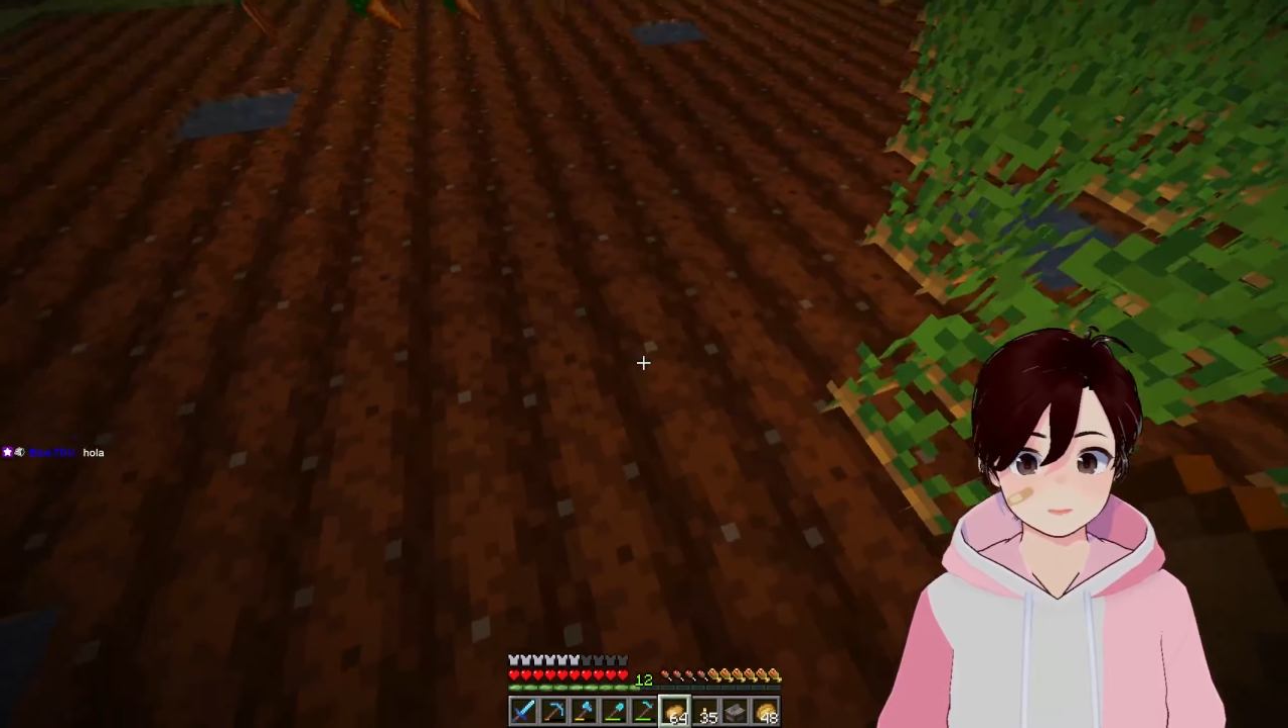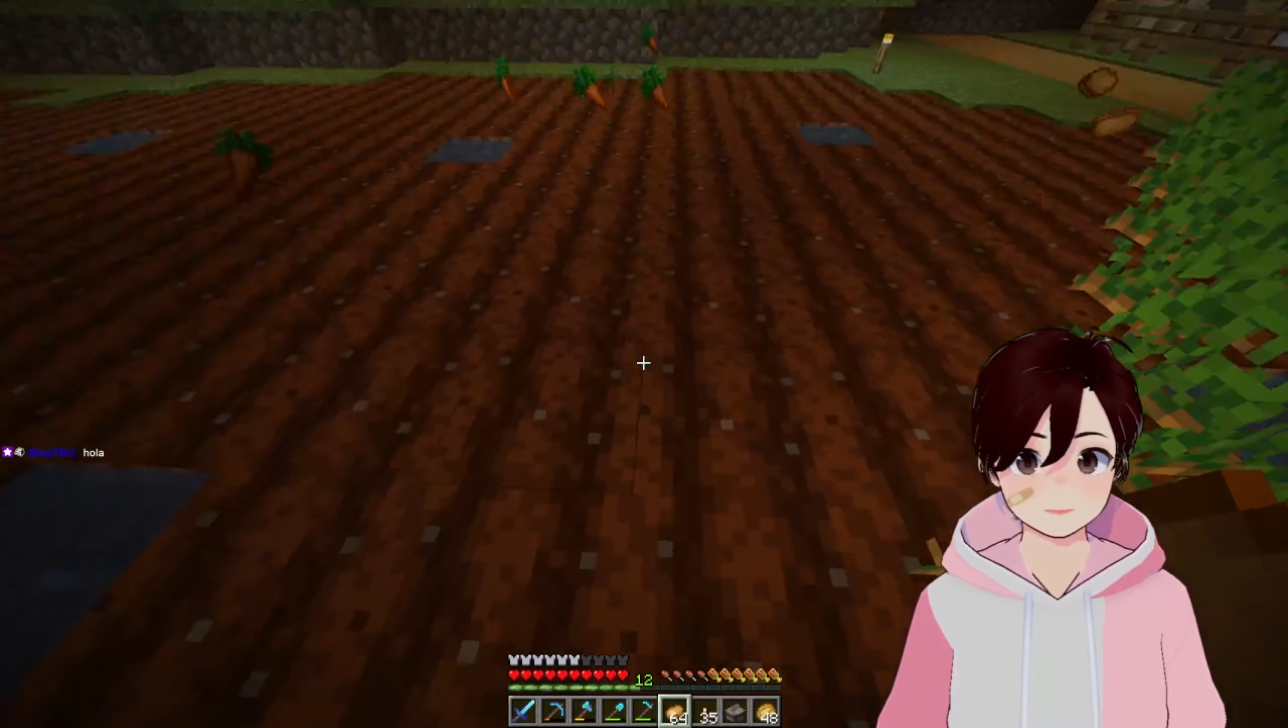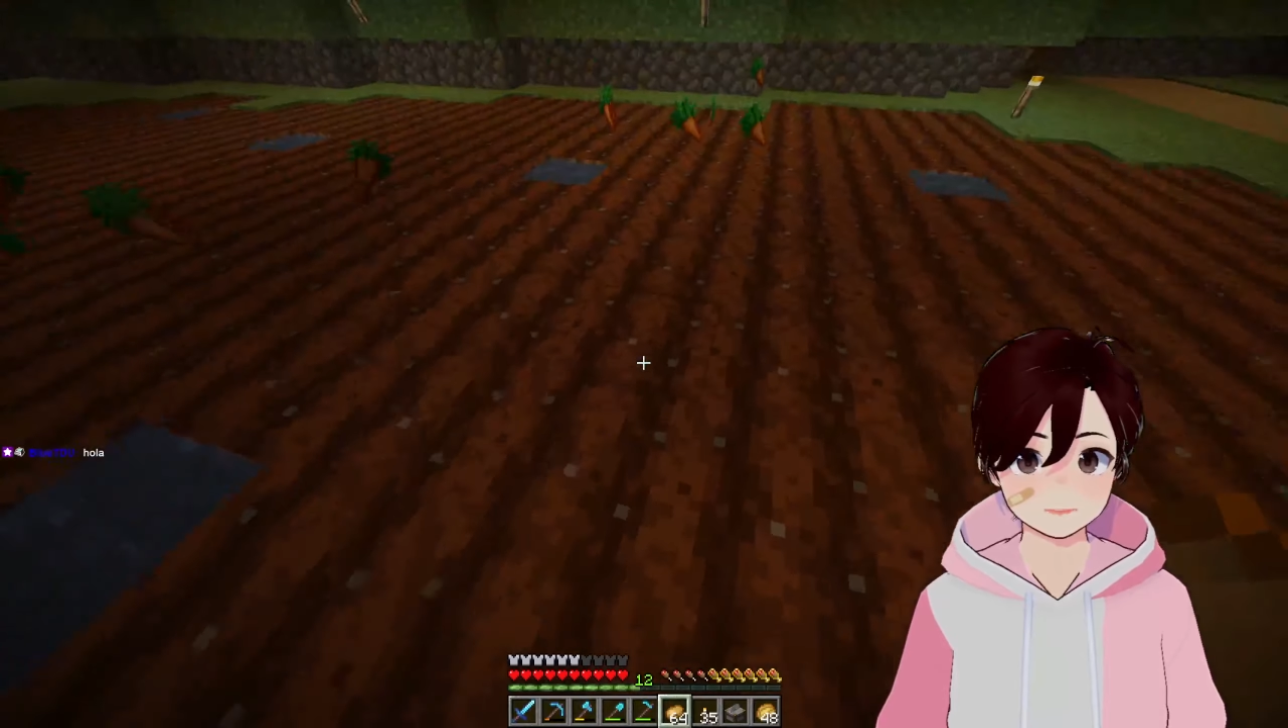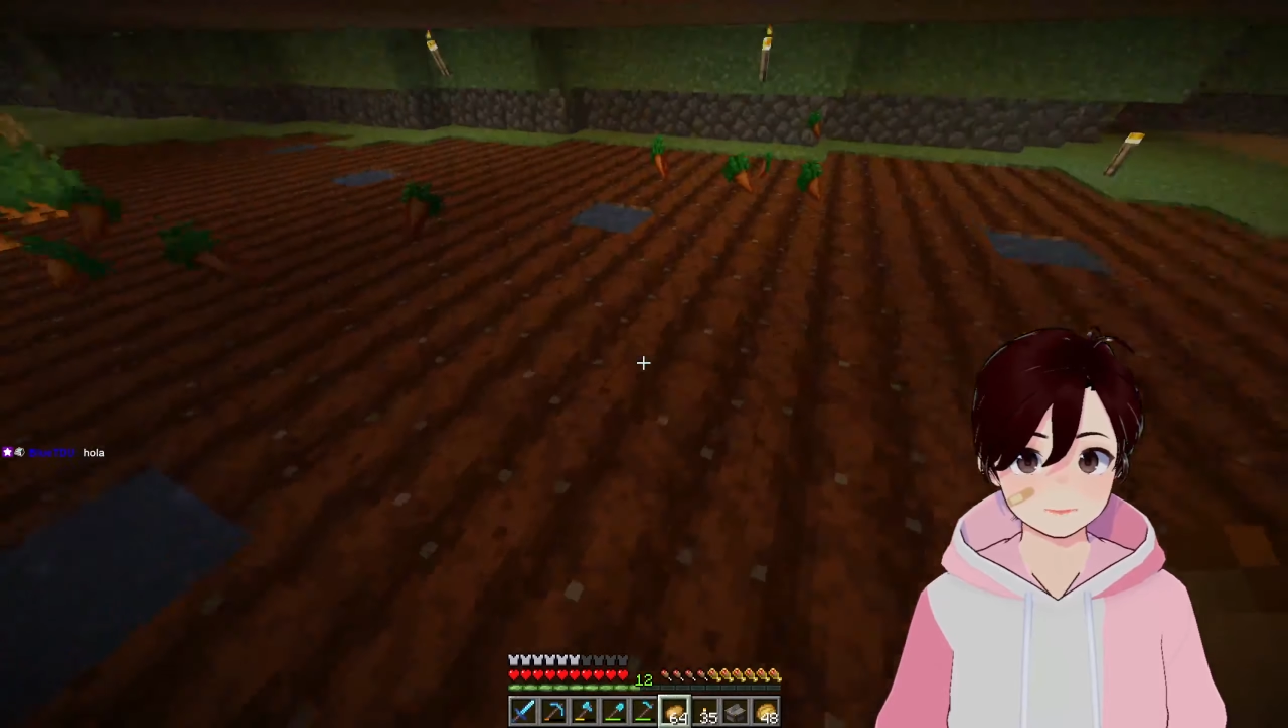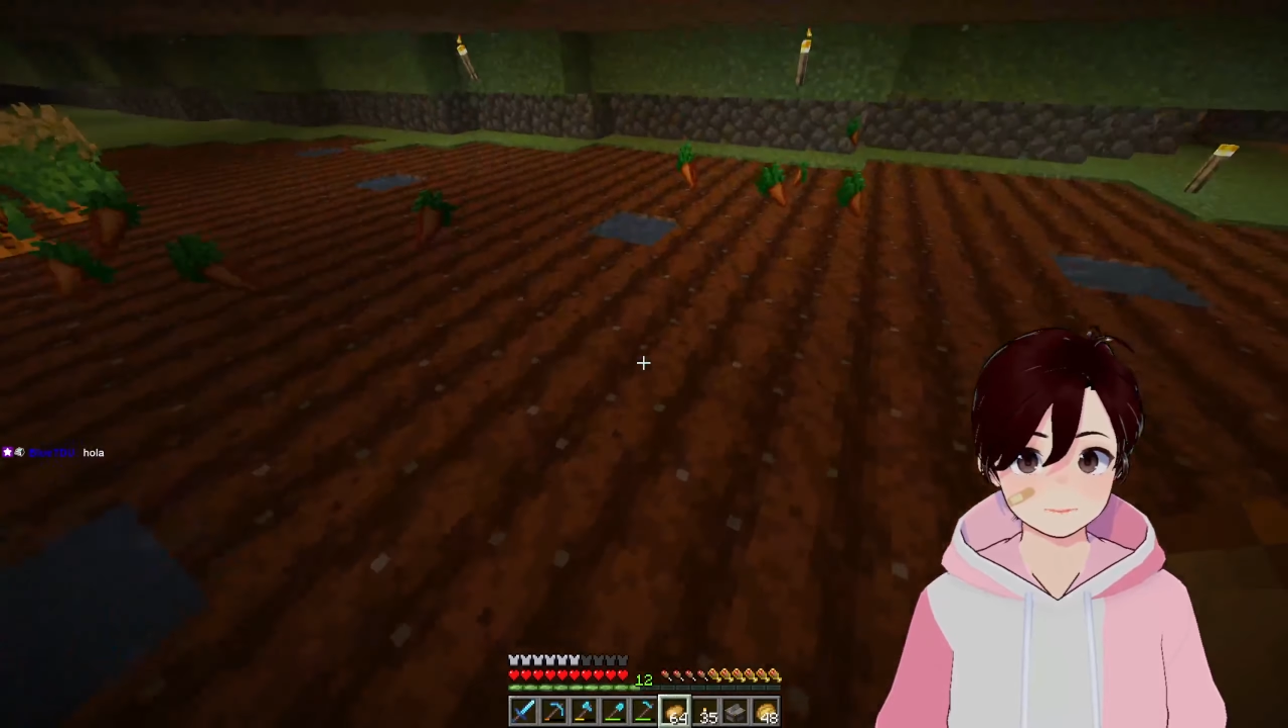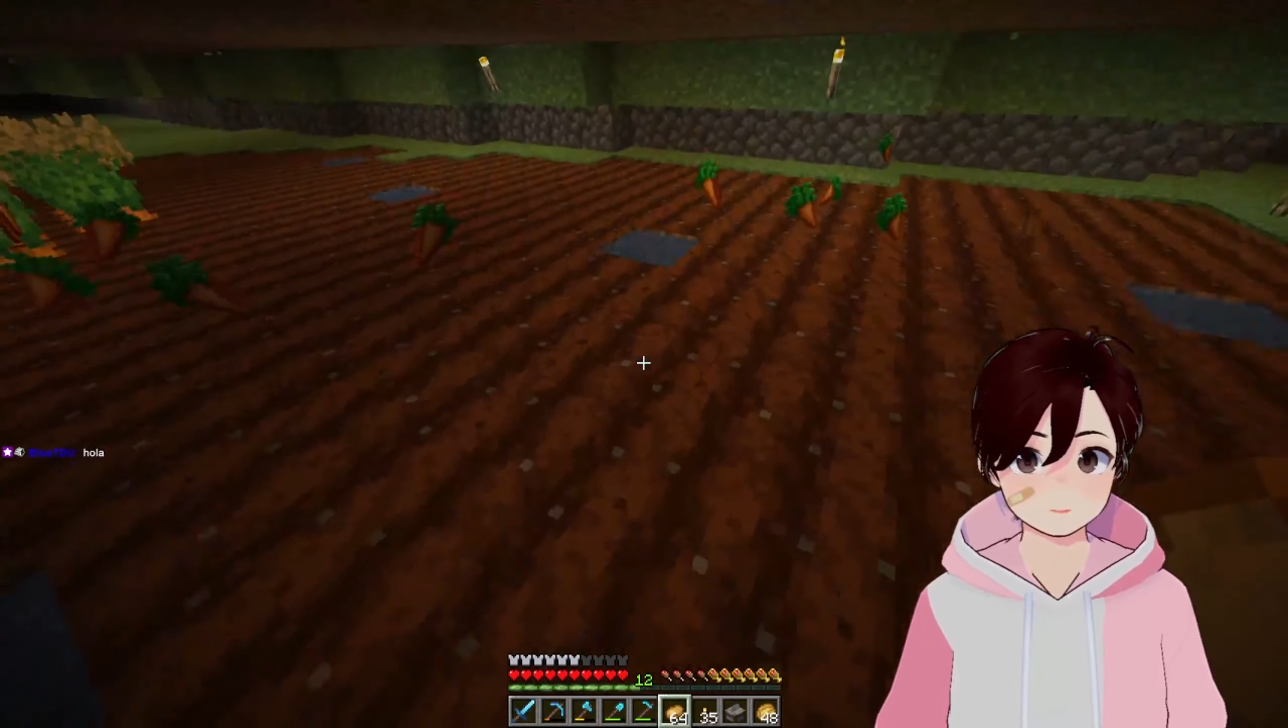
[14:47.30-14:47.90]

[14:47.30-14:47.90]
I can't even